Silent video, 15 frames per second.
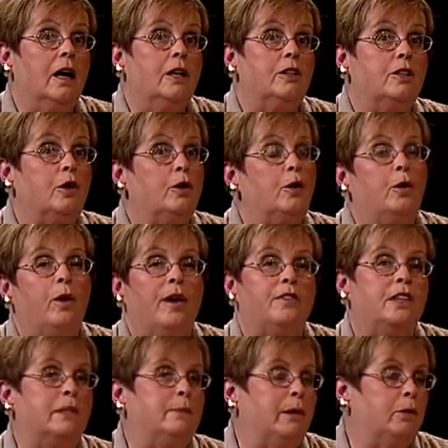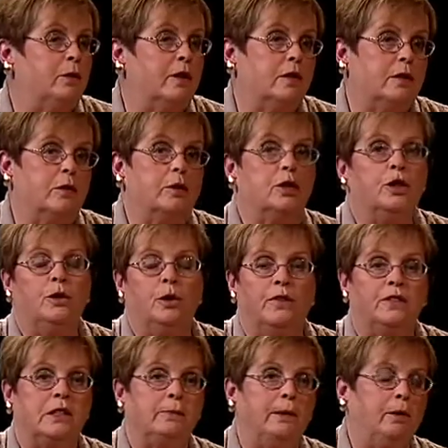So you have to speak with the surgeon, you have
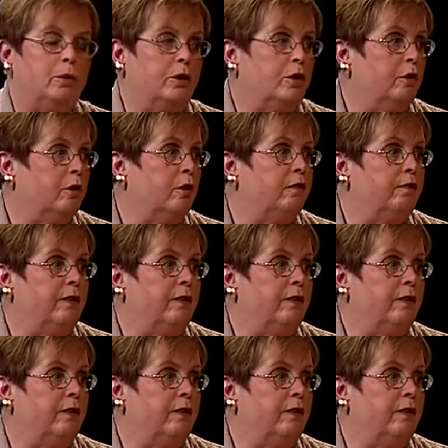to speak with your